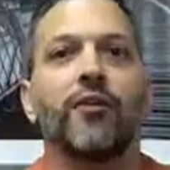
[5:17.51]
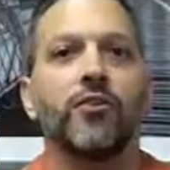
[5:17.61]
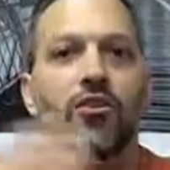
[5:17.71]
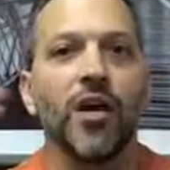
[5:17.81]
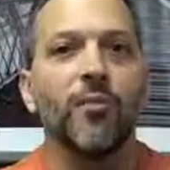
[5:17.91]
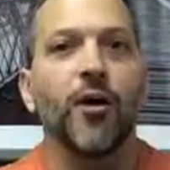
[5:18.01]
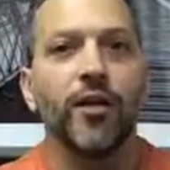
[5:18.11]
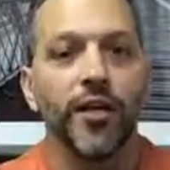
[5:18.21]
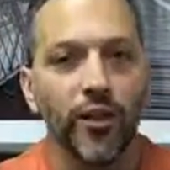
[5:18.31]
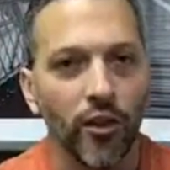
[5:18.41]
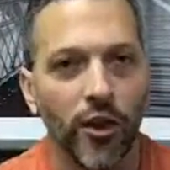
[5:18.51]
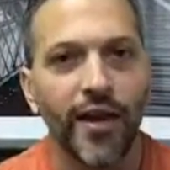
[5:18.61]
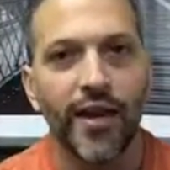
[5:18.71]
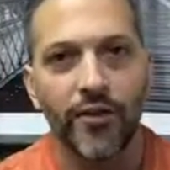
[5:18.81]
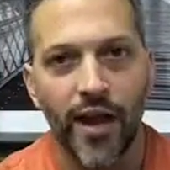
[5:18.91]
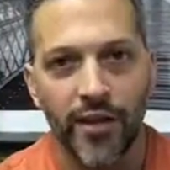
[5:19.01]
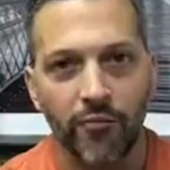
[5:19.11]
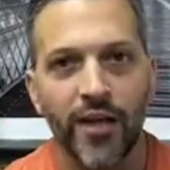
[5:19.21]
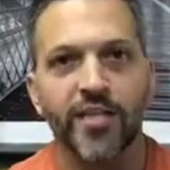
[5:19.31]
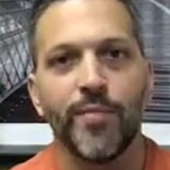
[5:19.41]
Someone can look at your
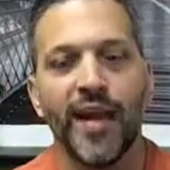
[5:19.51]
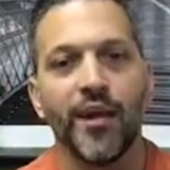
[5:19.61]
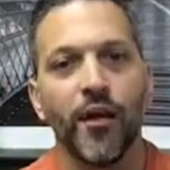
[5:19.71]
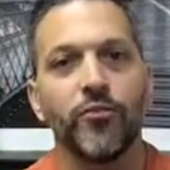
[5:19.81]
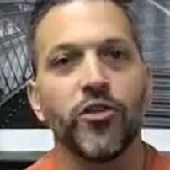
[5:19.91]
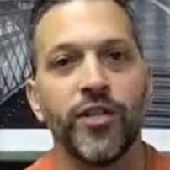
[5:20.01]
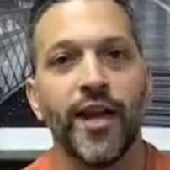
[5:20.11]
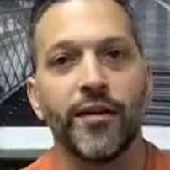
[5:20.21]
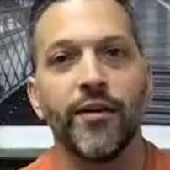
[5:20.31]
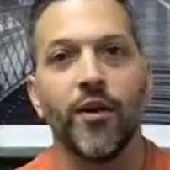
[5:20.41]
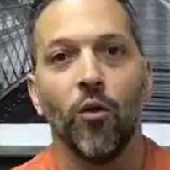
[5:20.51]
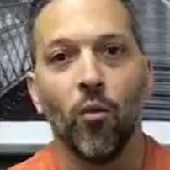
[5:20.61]
resume and understand